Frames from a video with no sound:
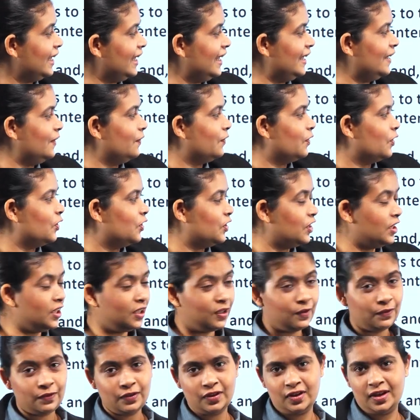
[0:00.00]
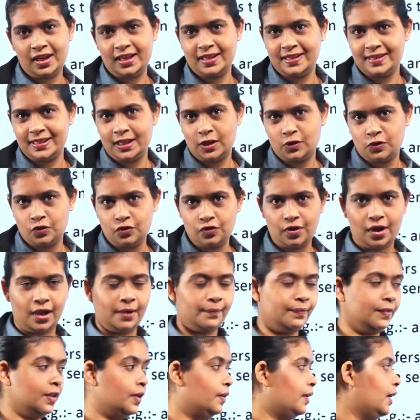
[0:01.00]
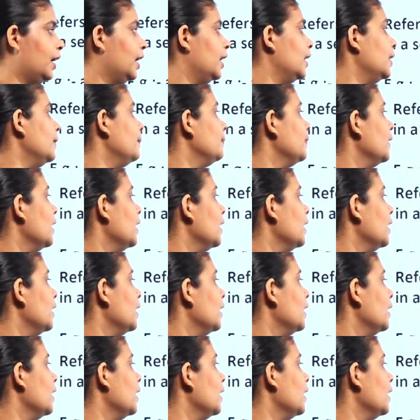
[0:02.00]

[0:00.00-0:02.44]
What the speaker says: either, neither, etc. Okay?